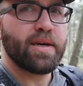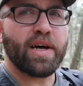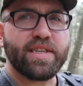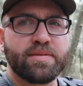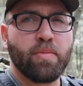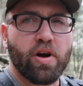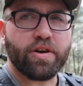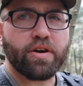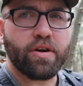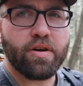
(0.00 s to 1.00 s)
nice
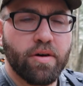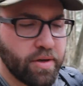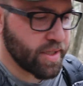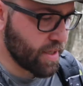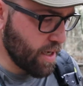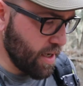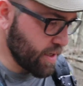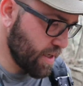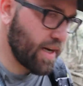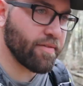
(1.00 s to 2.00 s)
marker on this
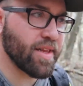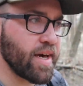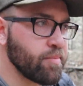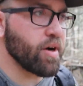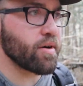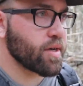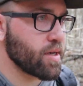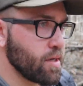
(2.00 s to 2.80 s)
hike, kind of a landmark.